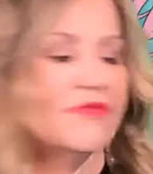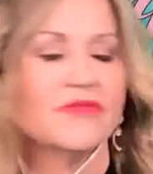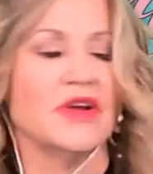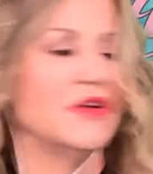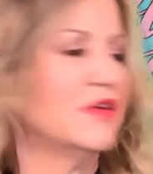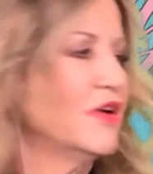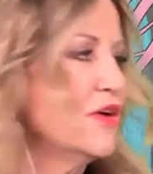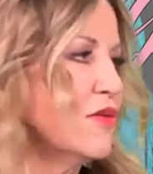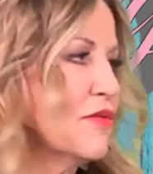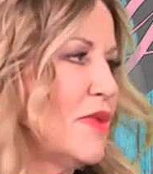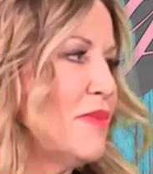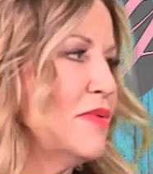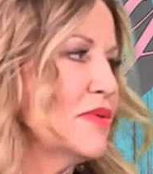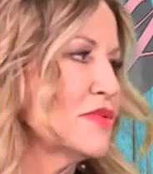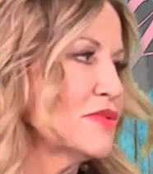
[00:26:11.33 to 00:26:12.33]
I don't know.
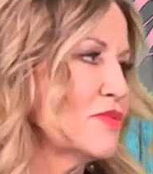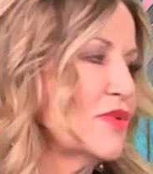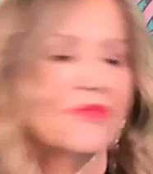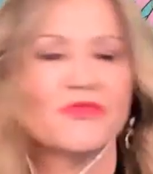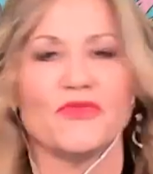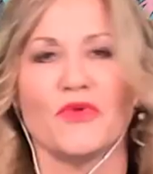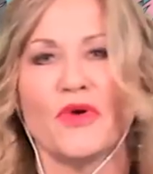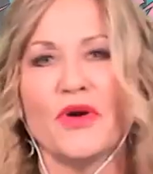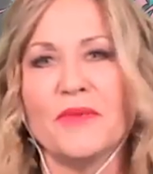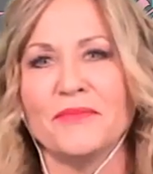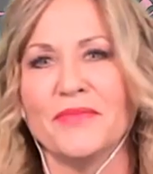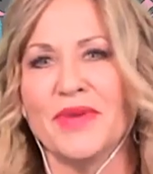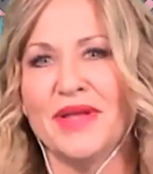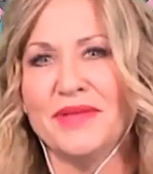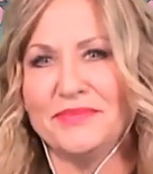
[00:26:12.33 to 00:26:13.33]
Maybe it was the week before,
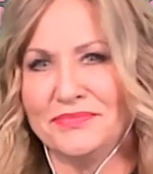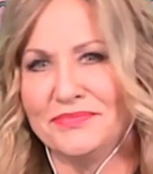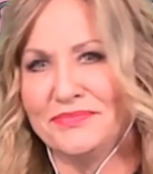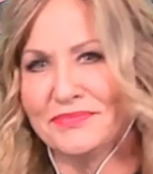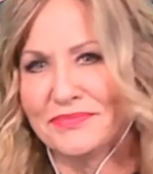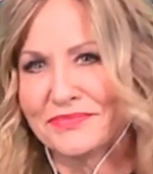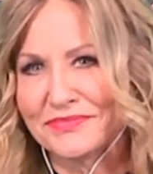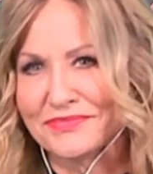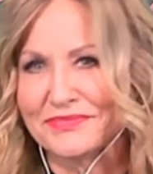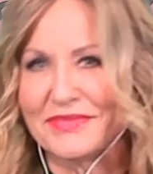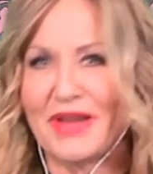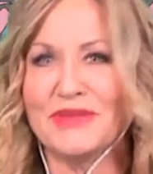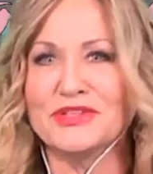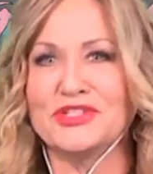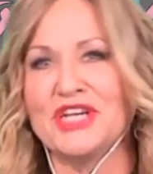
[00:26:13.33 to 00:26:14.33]
but
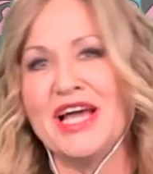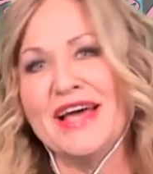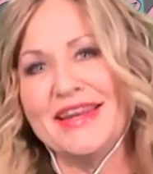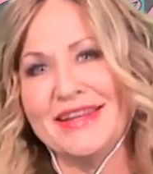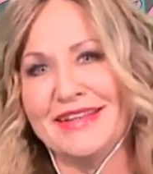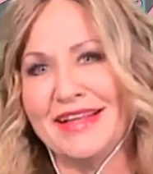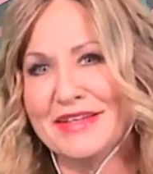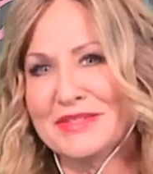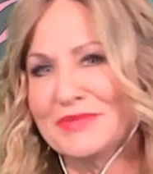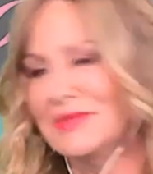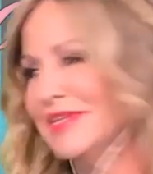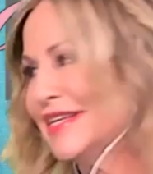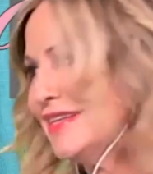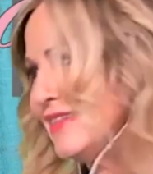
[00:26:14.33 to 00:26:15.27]
I was chatty last week.